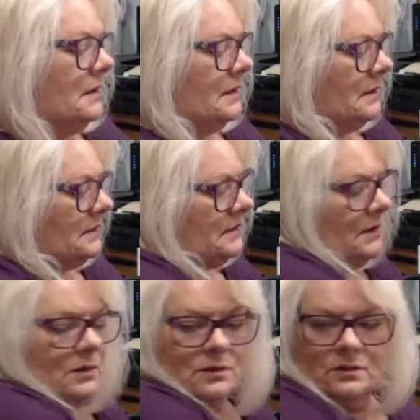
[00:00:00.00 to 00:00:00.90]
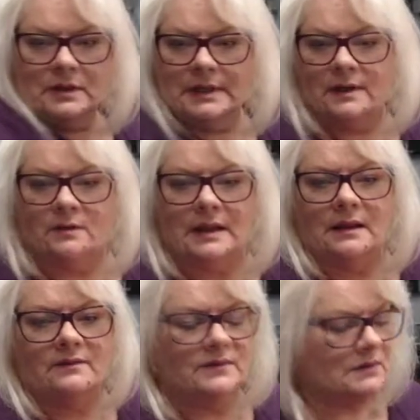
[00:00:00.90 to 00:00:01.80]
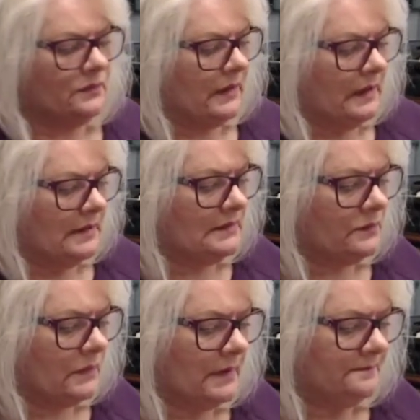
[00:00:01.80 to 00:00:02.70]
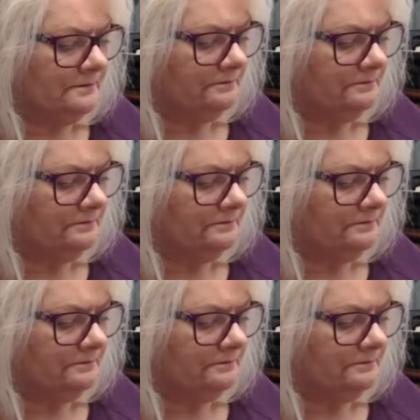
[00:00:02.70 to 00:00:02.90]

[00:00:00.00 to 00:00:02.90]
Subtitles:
So now that leaves us with this one